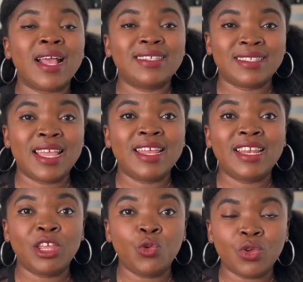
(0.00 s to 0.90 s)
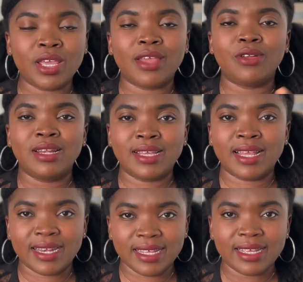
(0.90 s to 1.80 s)
stay in the UK
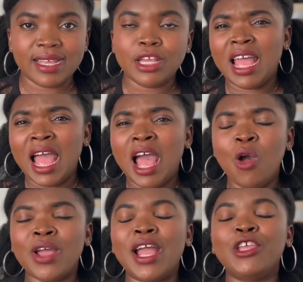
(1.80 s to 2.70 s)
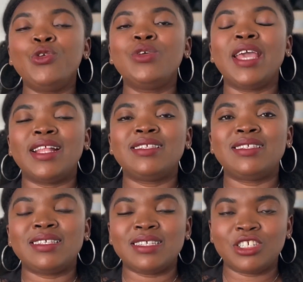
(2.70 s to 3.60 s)
legally, how can you get
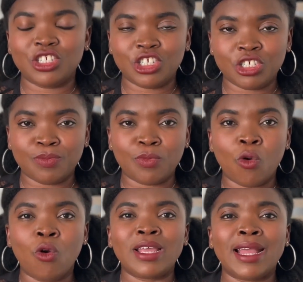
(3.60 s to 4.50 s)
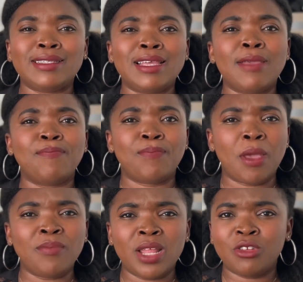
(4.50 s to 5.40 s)
citizenship or get a
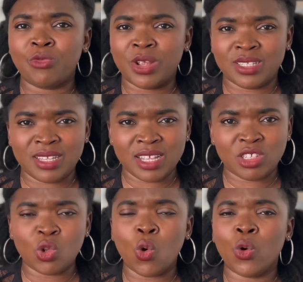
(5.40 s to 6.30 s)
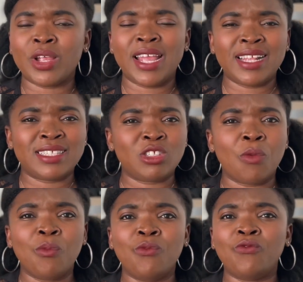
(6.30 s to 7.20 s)
permanent residence or get
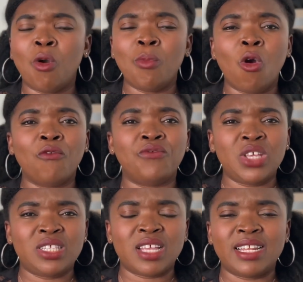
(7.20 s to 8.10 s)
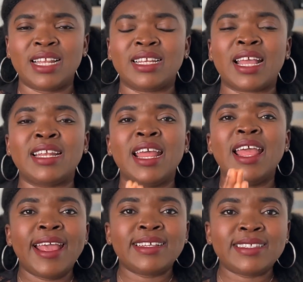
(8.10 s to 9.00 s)
some form of visa that can
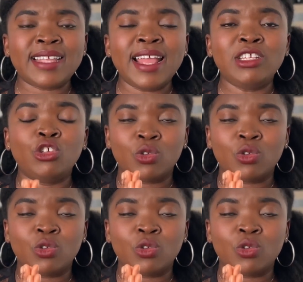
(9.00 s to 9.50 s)
extend your